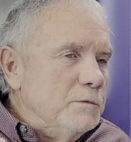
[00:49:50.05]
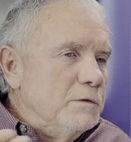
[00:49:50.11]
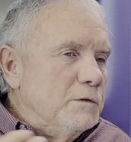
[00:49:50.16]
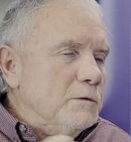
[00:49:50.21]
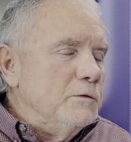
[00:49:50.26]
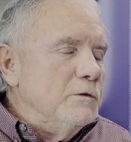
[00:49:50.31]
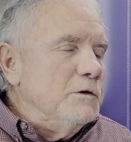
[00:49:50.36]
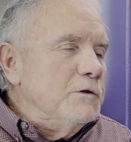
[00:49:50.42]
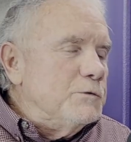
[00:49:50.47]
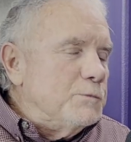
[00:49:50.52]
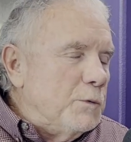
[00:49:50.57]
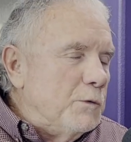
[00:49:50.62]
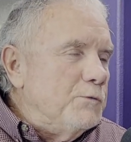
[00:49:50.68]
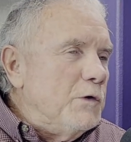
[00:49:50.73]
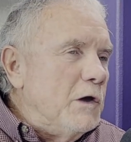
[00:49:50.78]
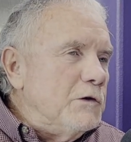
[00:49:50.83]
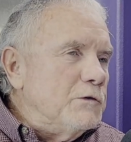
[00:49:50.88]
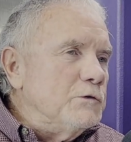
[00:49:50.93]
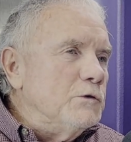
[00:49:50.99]
these
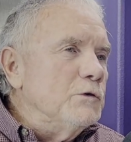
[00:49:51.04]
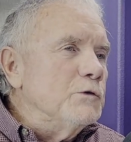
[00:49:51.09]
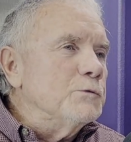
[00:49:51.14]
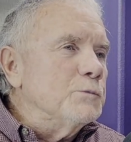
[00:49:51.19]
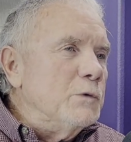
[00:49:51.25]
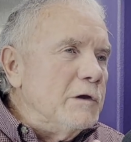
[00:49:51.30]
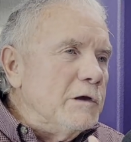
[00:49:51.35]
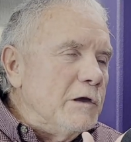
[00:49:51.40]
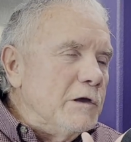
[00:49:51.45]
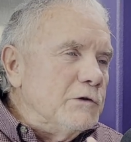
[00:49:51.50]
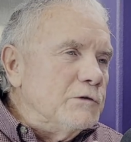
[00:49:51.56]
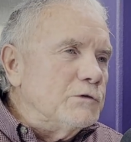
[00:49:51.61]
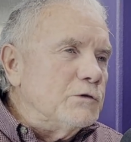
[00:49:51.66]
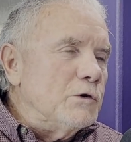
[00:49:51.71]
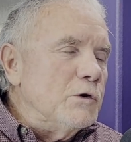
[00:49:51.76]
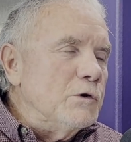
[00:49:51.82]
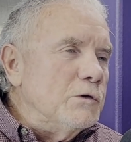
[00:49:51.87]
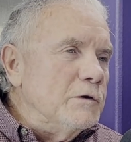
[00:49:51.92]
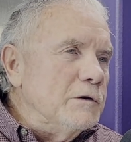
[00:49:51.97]
professionals bring a
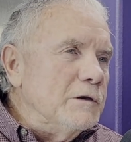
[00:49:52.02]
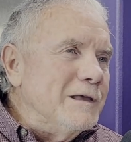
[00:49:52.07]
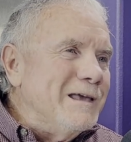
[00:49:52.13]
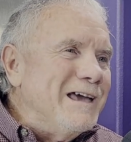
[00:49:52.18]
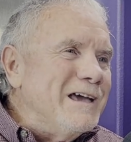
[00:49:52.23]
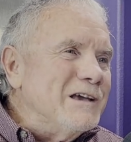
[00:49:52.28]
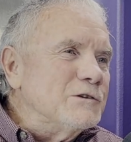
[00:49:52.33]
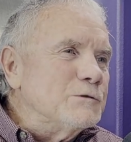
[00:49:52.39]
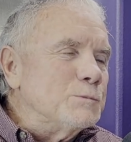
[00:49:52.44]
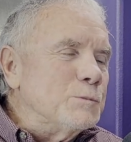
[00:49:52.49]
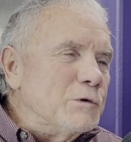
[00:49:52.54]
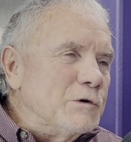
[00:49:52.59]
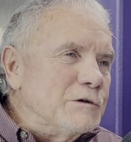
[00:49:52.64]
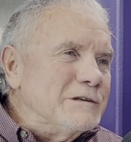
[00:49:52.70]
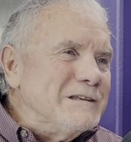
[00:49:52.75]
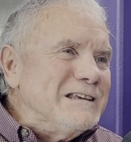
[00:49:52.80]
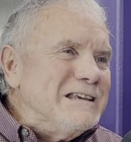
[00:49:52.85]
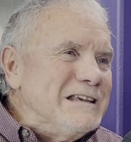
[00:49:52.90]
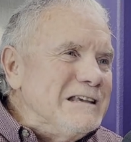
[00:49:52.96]
certain
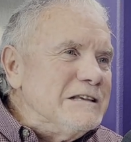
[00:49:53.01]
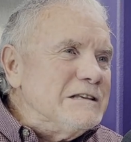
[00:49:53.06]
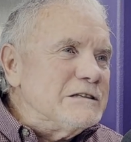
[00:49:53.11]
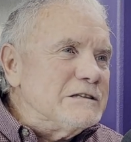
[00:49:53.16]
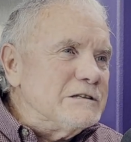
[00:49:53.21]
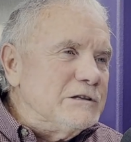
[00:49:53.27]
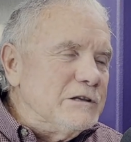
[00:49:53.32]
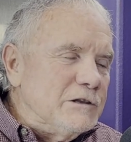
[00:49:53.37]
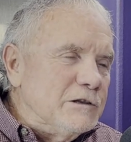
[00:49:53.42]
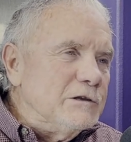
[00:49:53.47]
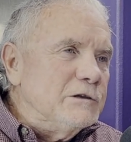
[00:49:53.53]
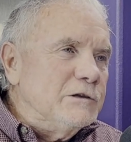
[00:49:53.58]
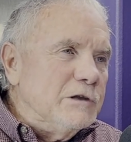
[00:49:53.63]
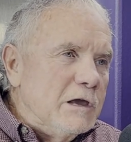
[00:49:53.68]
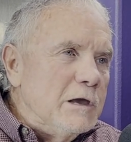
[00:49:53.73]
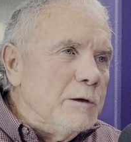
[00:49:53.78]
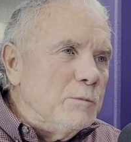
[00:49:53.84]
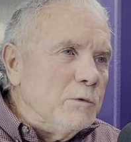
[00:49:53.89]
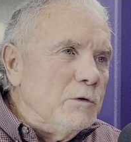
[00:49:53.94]
expertise to the
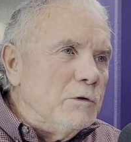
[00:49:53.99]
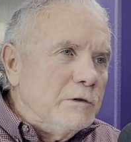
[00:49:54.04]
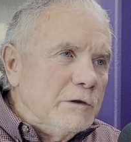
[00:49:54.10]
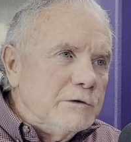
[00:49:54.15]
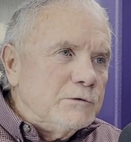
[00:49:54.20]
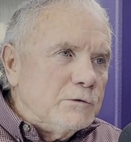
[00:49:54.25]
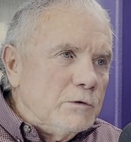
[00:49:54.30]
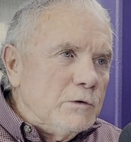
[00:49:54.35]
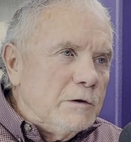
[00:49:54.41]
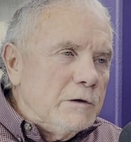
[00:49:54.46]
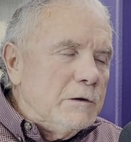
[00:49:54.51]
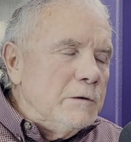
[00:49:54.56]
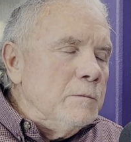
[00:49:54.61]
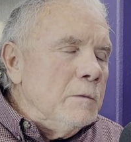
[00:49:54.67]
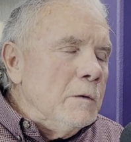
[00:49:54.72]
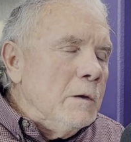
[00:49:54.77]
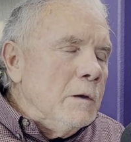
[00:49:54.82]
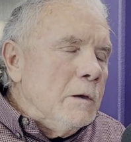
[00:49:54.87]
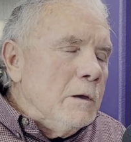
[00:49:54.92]
table, literally,
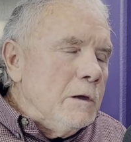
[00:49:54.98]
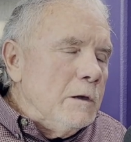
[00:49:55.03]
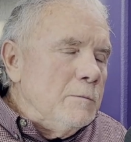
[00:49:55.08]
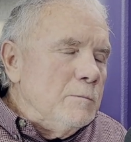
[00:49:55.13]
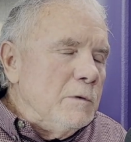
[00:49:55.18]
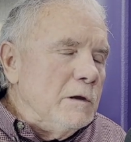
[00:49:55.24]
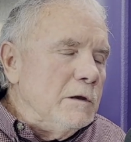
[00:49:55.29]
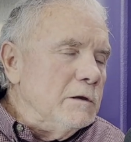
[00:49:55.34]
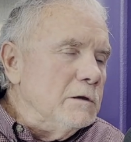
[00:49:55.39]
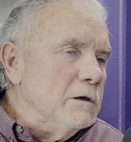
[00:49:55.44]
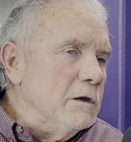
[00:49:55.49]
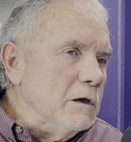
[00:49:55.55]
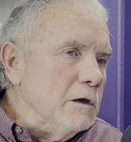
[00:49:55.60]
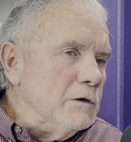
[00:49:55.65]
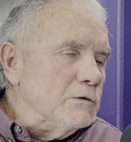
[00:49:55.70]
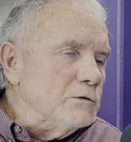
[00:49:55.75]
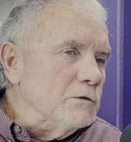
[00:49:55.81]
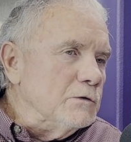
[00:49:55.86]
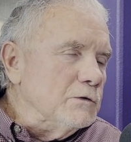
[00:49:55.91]
in many
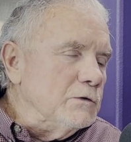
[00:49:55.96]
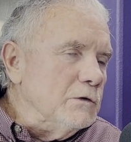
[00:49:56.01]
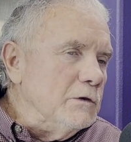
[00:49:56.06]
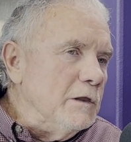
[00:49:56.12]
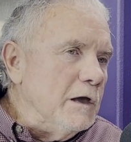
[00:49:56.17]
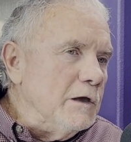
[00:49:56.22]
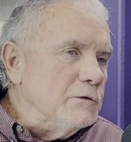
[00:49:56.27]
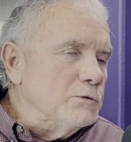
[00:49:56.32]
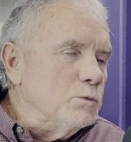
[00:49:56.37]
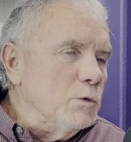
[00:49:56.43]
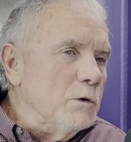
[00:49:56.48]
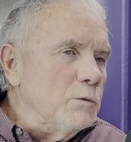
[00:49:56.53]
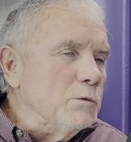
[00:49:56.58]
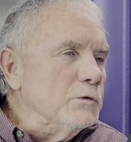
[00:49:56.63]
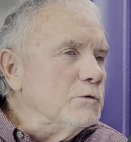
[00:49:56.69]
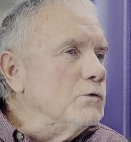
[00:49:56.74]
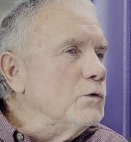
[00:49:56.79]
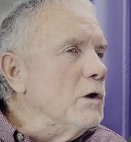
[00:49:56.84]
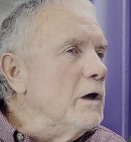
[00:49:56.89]
cases, and that's what
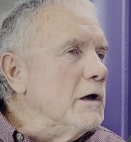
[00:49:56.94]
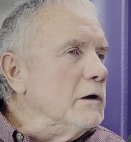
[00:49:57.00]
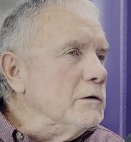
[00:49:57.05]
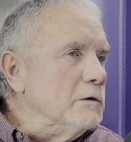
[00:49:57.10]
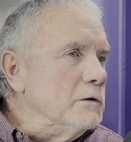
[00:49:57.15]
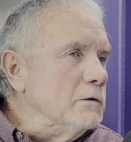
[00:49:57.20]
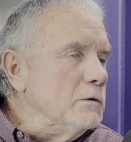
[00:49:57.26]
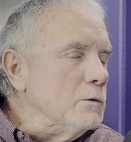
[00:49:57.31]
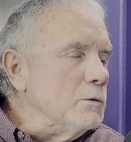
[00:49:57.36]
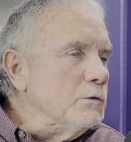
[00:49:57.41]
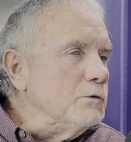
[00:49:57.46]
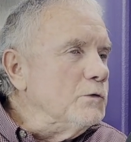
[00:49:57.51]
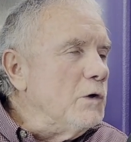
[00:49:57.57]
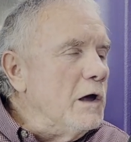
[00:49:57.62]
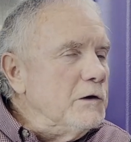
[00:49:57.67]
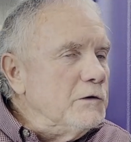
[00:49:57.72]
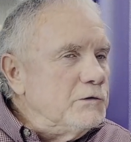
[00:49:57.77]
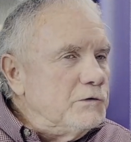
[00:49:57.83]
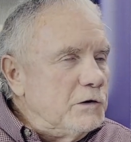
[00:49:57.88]
we're trying to do. We're
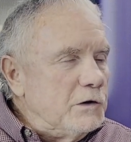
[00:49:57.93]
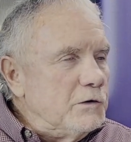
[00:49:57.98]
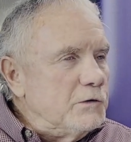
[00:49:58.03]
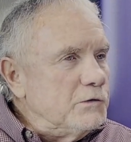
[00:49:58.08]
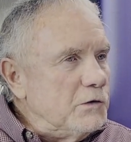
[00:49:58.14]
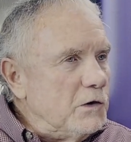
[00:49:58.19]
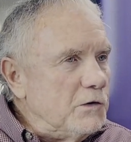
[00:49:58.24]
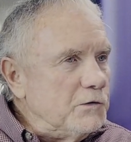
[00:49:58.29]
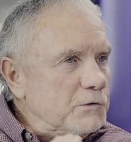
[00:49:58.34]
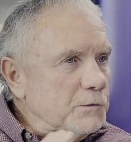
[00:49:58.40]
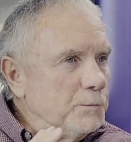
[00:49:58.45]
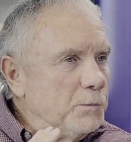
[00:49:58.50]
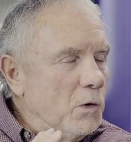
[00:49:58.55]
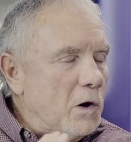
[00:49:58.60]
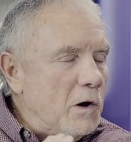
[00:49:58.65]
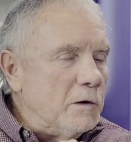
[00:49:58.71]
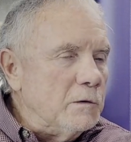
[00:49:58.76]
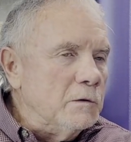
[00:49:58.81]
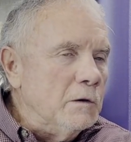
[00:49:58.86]
trying to set ourselves
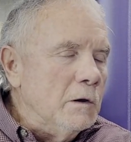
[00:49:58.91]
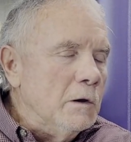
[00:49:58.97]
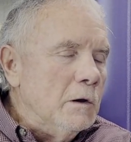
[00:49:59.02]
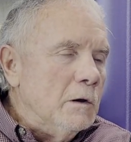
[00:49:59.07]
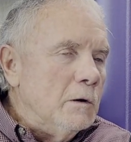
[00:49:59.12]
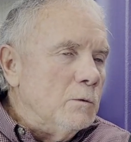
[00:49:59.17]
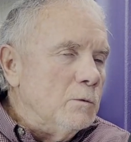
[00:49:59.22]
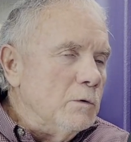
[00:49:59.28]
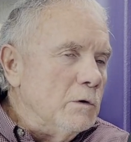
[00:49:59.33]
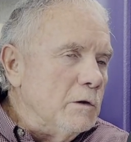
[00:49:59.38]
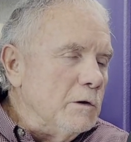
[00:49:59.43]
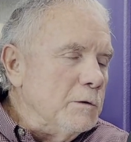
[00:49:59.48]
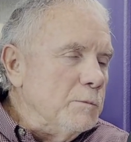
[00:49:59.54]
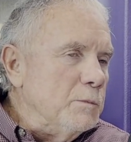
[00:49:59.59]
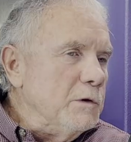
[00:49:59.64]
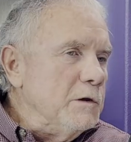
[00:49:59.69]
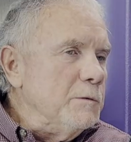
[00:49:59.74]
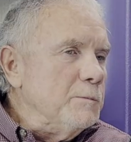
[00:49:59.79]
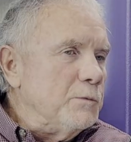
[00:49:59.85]
apart, really
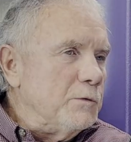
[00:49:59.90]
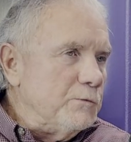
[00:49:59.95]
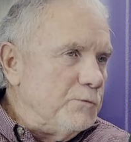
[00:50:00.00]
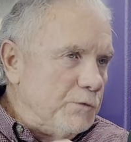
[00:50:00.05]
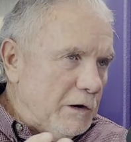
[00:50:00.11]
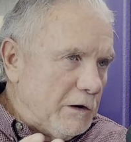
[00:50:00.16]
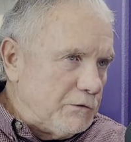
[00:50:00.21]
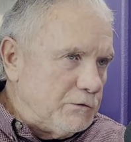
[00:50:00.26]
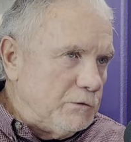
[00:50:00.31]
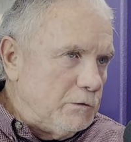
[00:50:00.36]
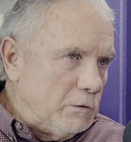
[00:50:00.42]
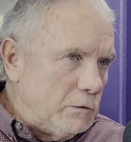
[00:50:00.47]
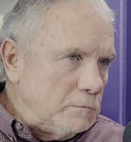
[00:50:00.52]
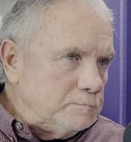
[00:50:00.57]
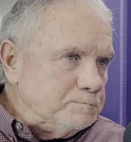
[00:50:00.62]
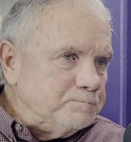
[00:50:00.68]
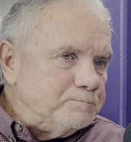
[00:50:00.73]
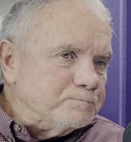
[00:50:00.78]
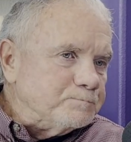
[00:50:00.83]
be
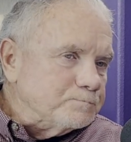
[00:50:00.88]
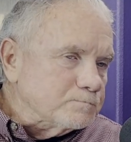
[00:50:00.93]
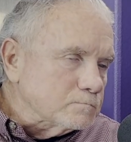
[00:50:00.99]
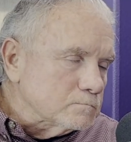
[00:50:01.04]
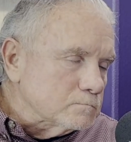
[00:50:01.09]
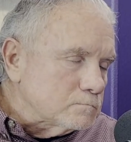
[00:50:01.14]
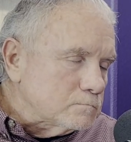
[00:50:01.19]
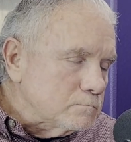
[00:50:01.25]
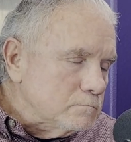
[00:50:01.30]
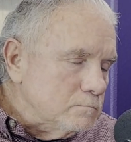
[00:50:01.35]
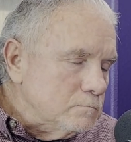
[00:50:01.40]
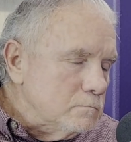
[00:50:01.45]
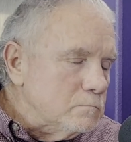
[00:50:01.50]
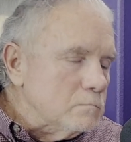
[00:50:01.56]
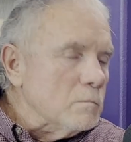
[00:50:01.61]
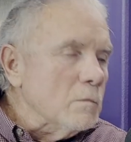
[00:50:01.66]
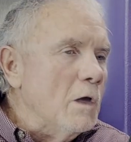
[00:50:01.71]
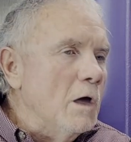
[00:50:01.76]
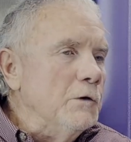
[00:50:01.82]
professional,
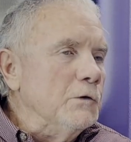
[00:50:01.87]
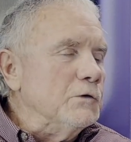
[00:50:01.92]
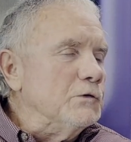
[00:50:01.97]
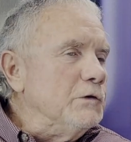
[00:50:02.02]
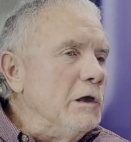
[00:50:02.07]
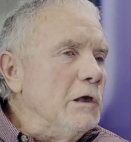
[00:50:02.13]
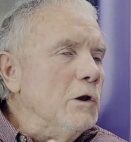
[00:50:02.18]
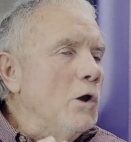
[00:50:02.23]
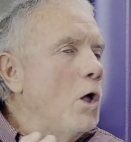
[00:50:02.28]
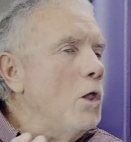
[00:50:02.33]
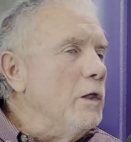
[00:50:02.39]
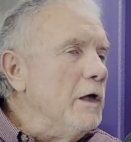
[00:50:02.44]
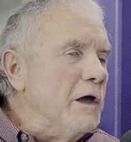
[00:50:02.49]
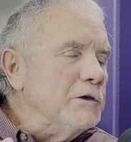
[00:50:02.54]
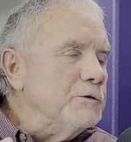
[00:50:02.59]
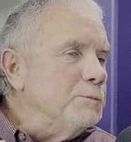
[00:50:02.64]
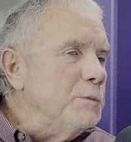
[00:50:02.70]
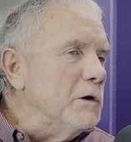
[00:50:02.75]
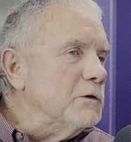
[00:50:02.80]
understand all
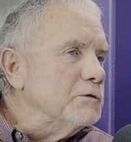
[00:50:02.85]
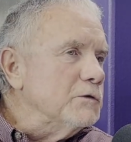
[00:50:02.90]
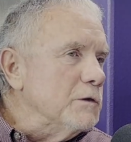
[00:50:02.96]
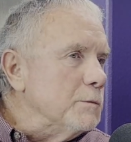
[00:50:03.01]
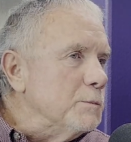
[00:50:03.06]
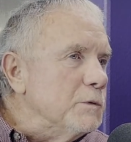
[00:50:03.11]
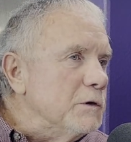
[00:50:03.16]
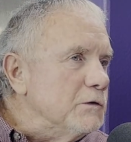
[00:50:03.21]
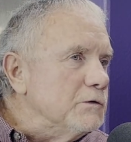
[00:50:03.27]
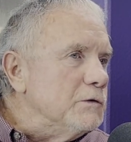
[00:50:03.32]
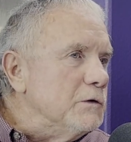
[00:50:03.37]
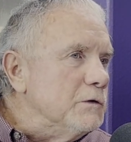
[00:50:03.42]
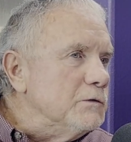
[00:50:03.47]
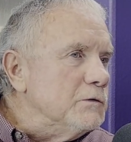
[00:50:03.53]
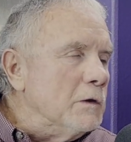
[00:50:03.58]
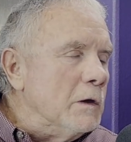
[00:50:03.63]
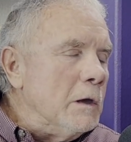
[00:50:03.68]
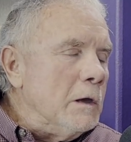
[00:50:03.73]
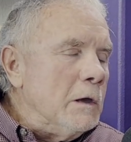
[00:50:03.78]
aspects of the
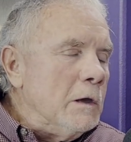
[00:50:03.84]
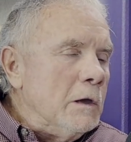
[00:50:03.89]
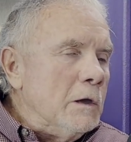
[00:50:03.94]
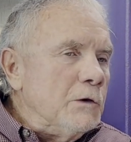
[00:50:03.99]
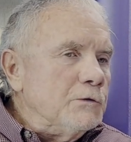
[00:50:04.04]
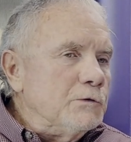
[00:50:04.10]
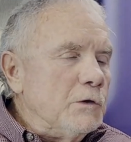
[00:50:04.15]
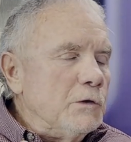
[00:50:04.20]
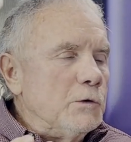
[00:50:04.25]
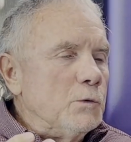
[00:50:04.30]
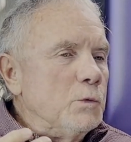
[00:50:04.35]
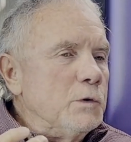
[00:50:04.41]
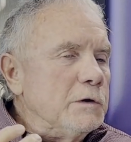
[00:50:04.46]
business, so that we